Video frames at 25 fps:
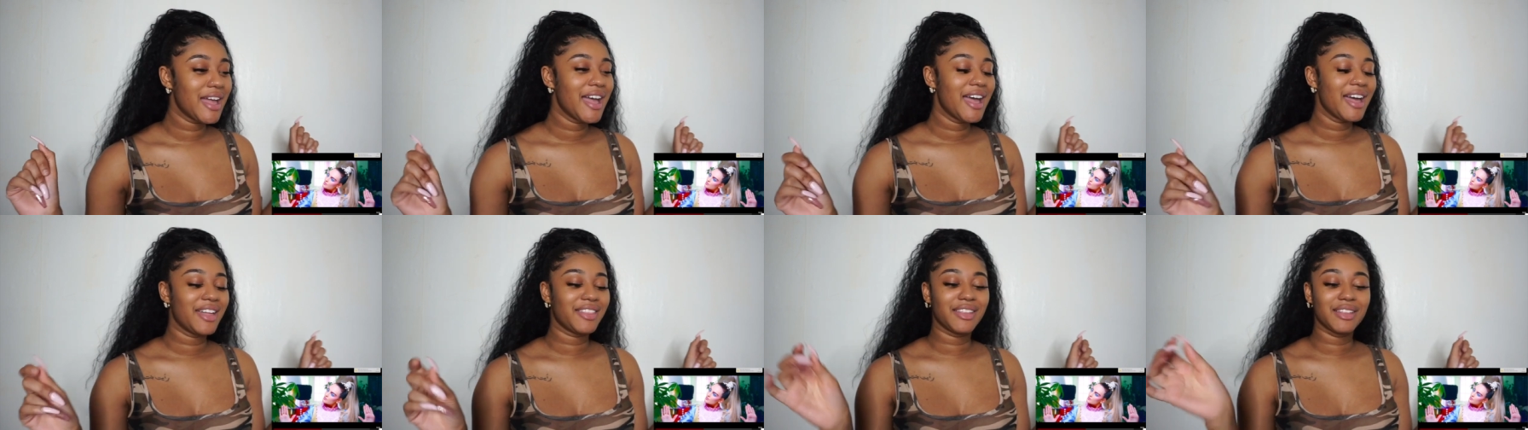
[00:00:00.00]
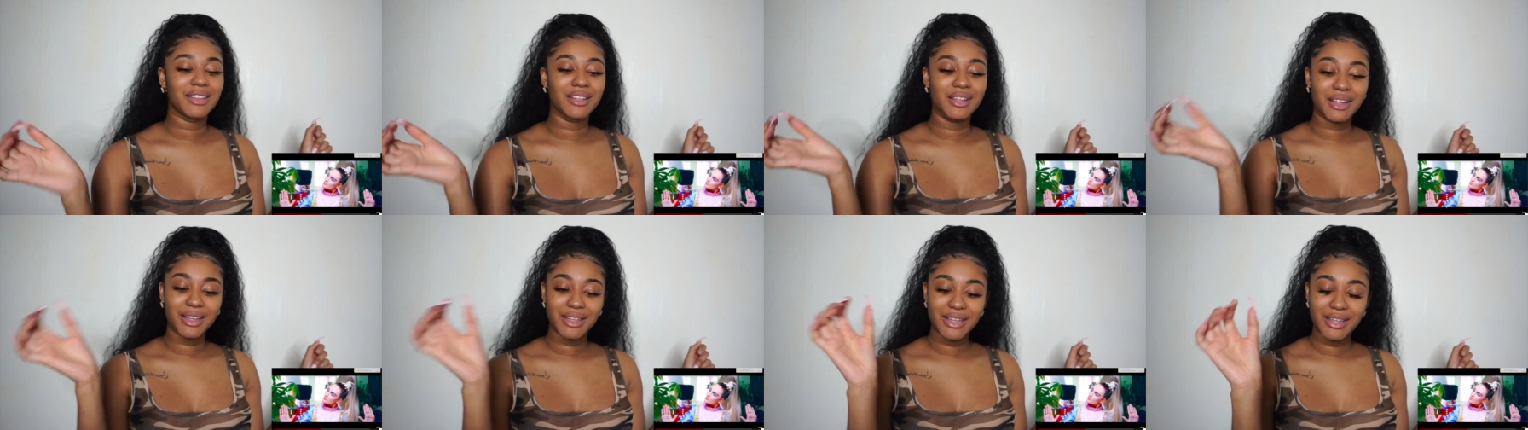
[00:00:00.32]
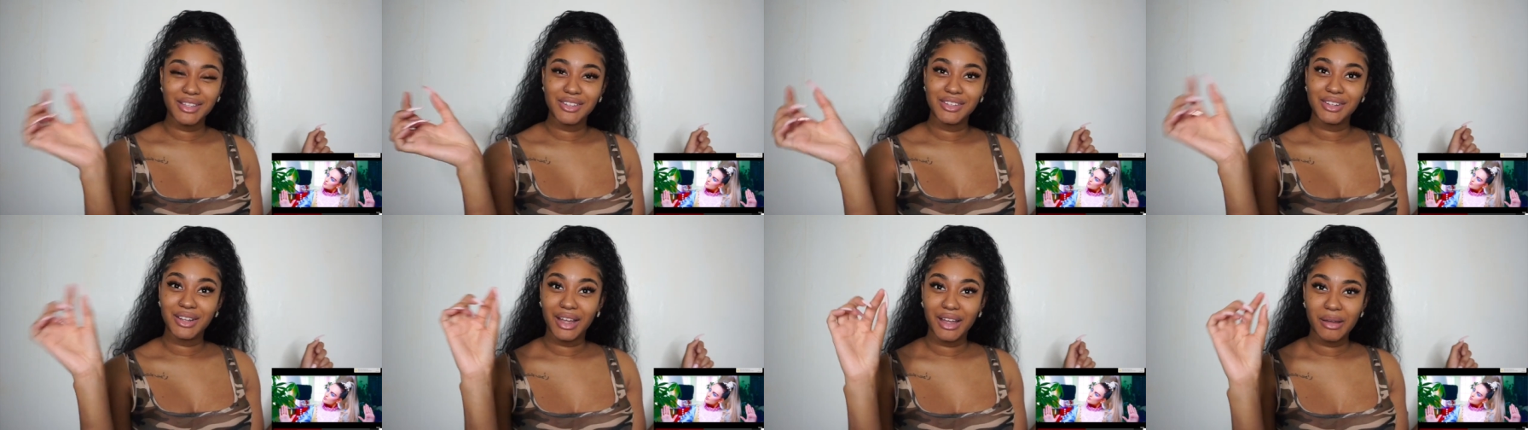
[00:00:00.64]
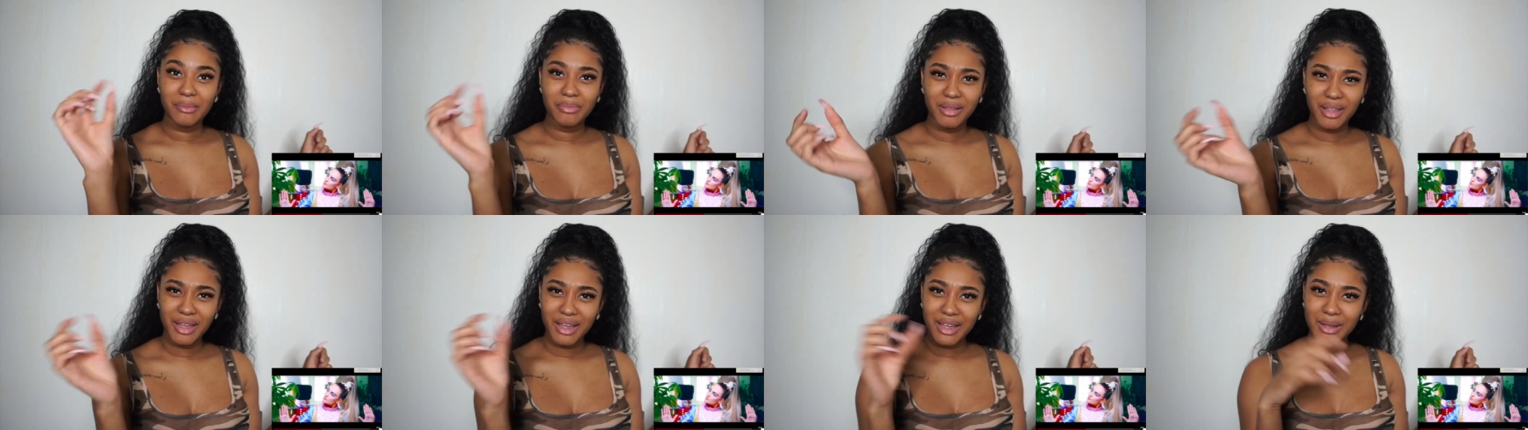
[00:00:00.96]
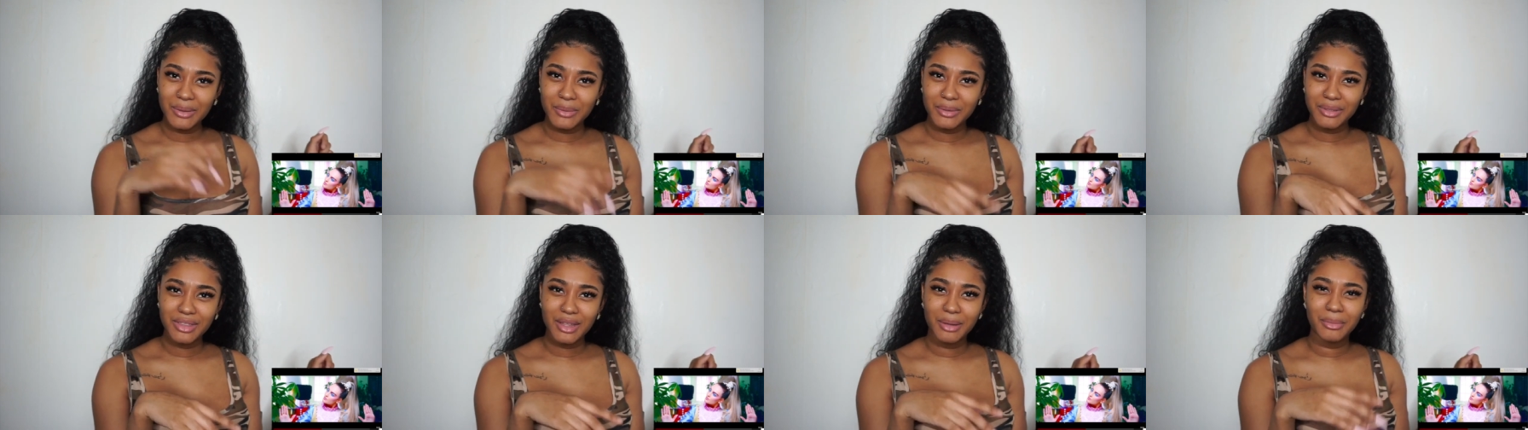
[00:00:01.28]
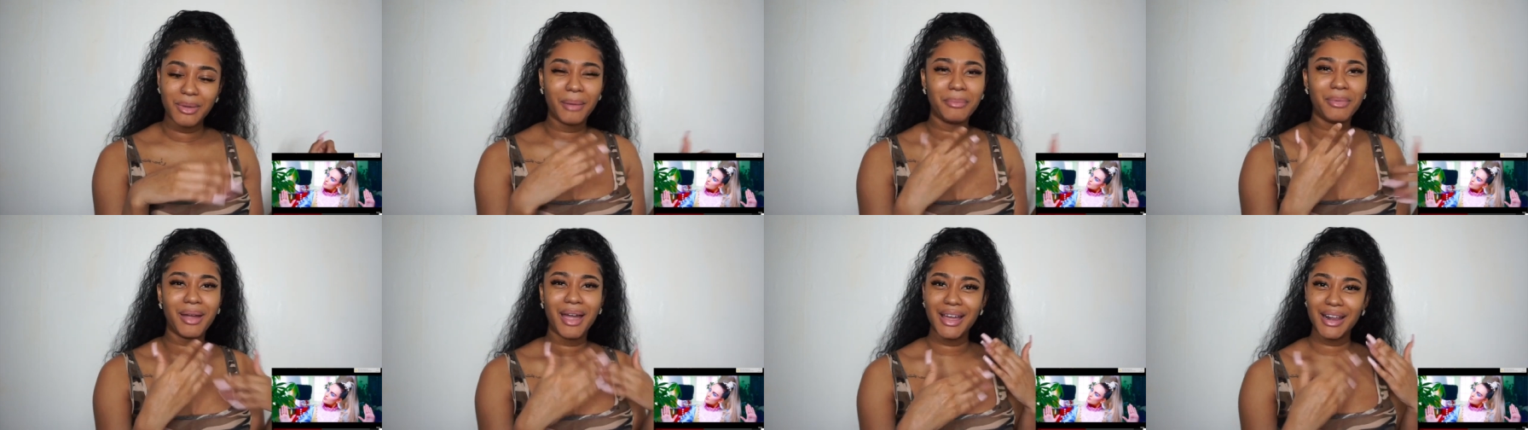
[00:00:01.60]
and then the kids are like playing with them
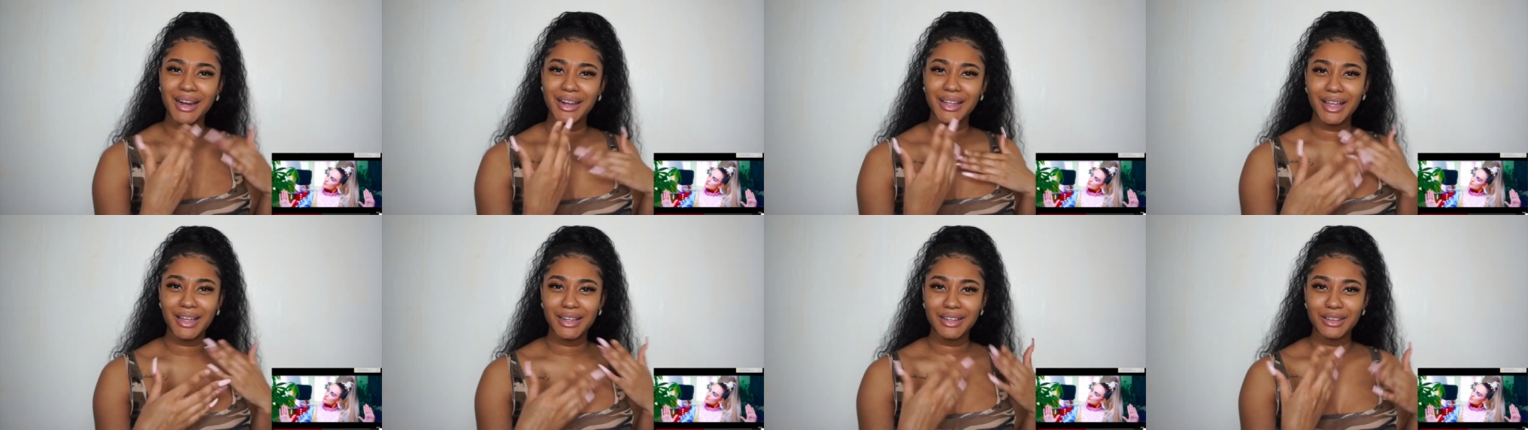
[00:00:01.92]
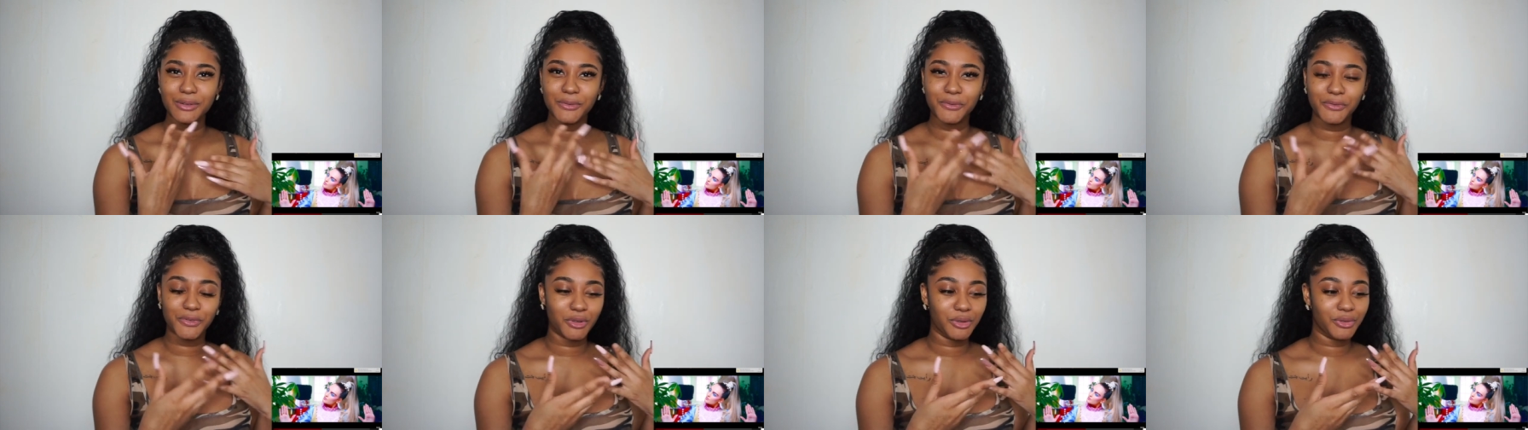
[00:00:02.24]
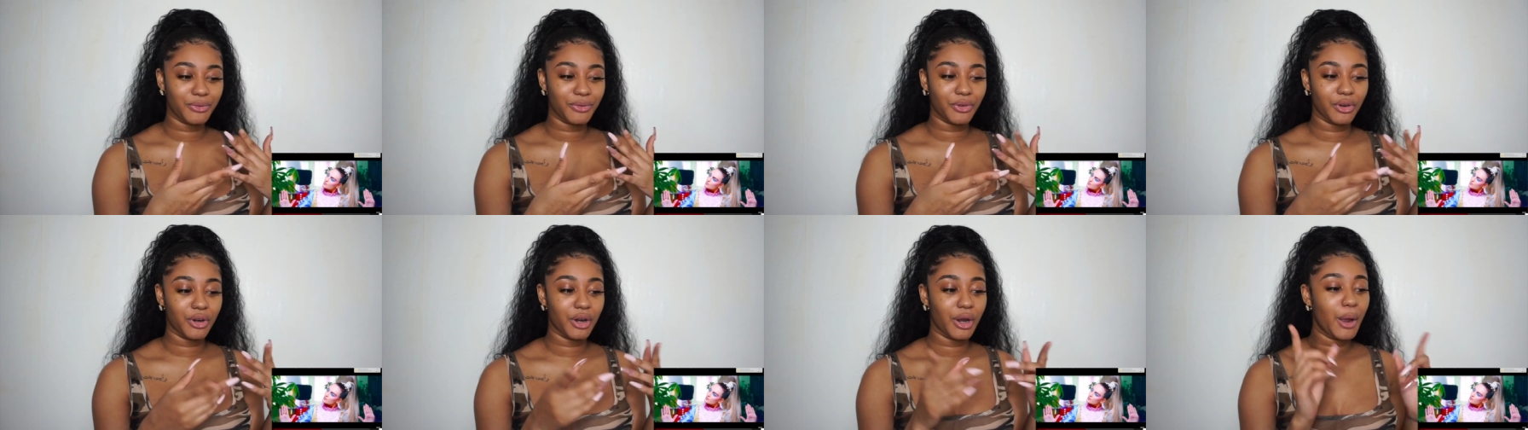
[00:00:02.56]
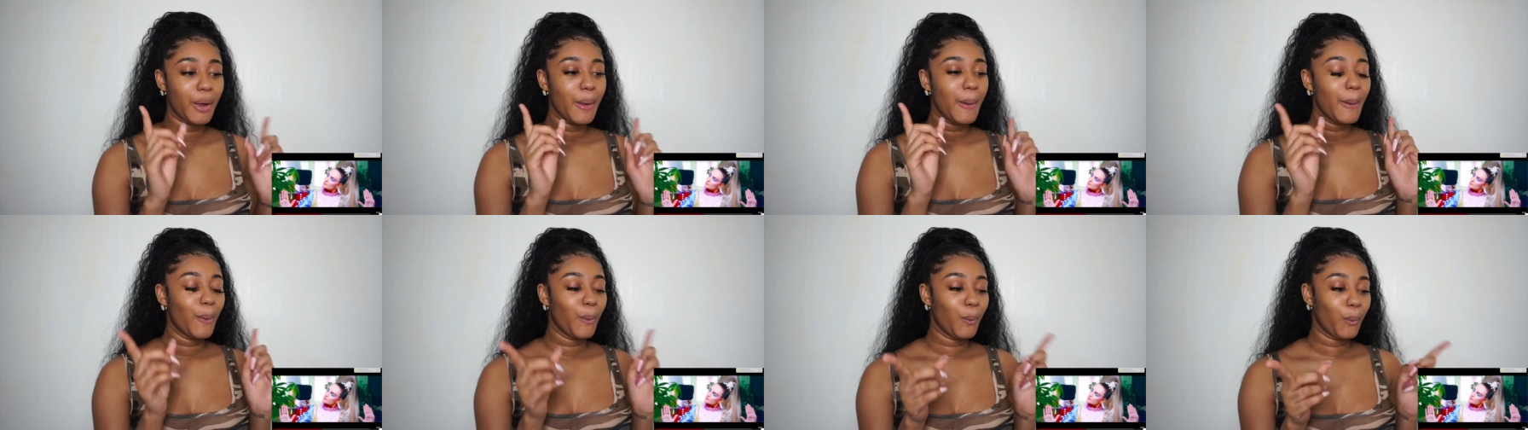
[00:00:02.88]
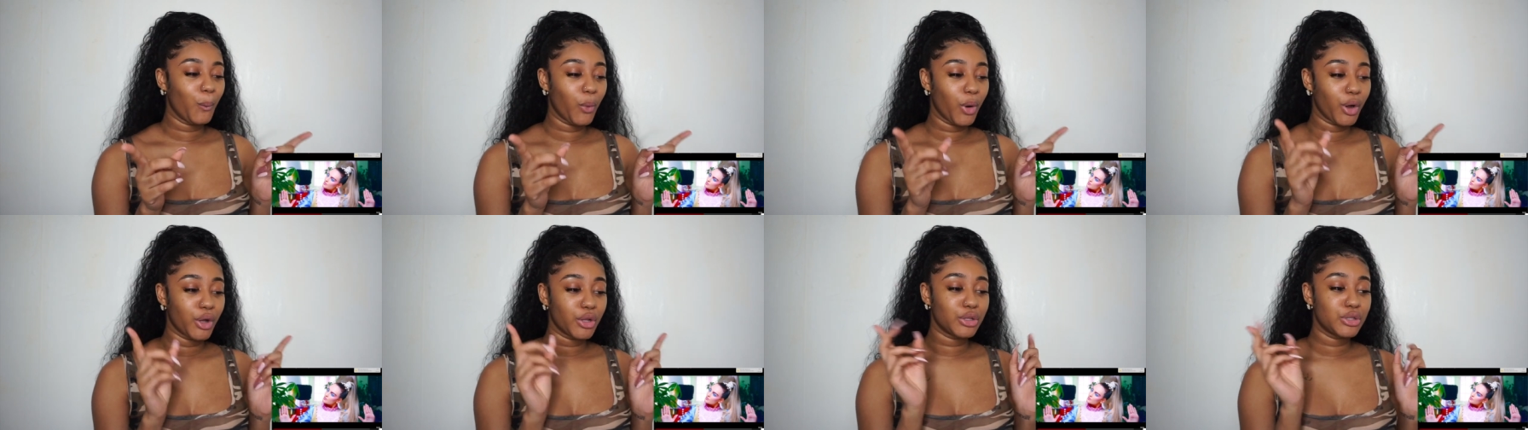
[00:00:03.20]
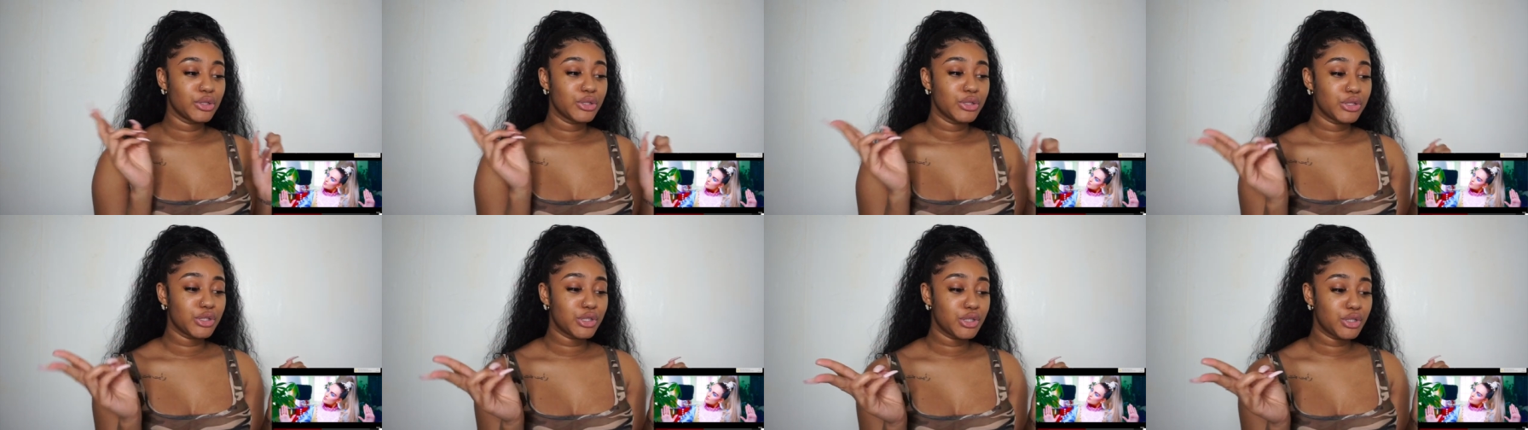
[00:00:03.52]
i'm kind of getting the feels for it
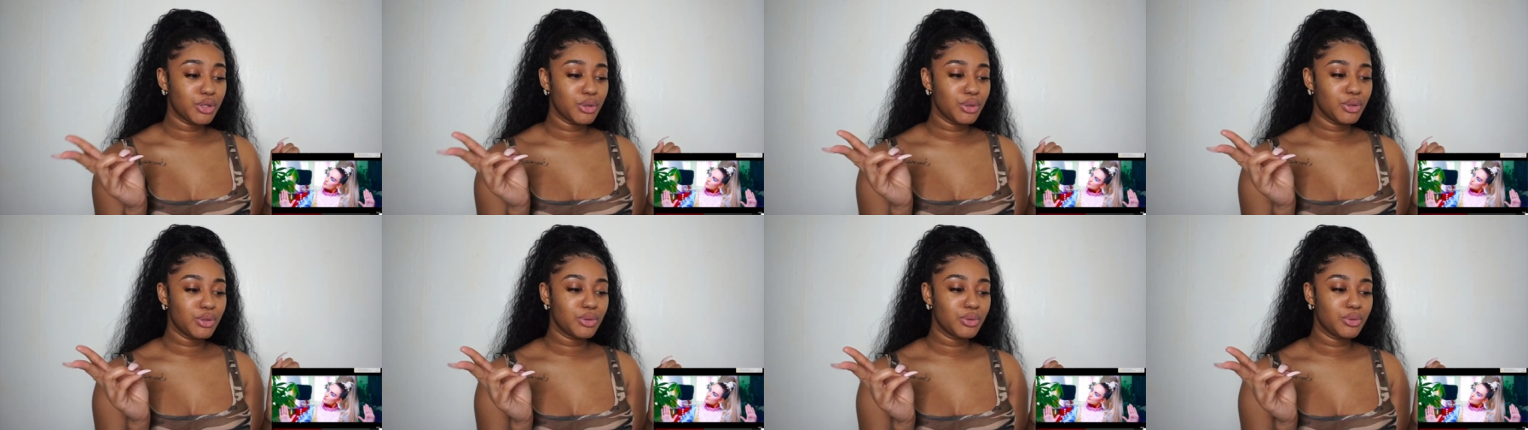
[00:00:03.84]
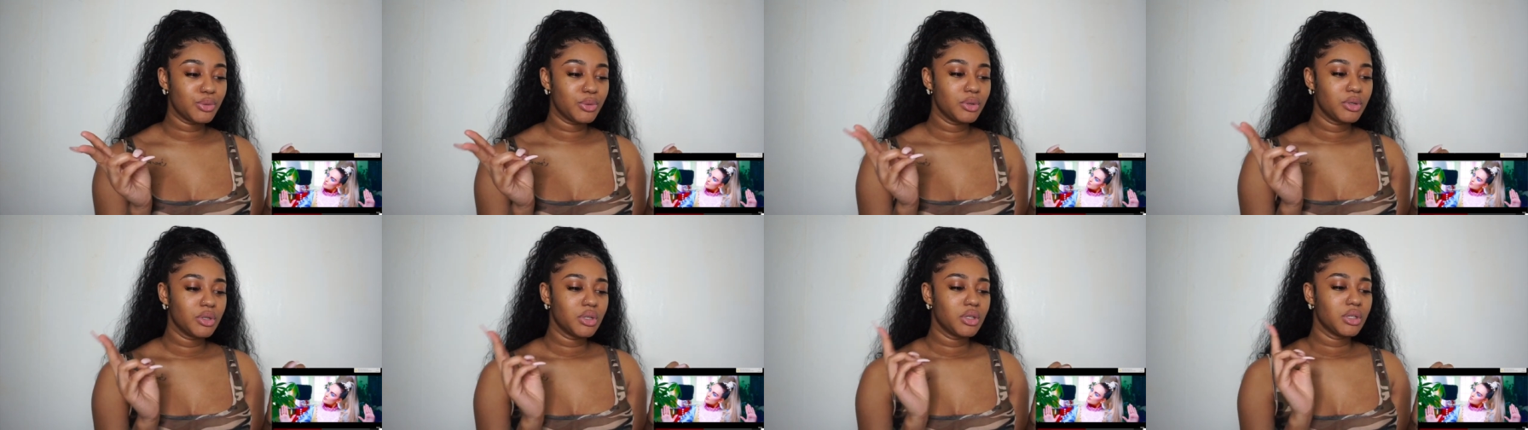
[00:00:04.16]
one two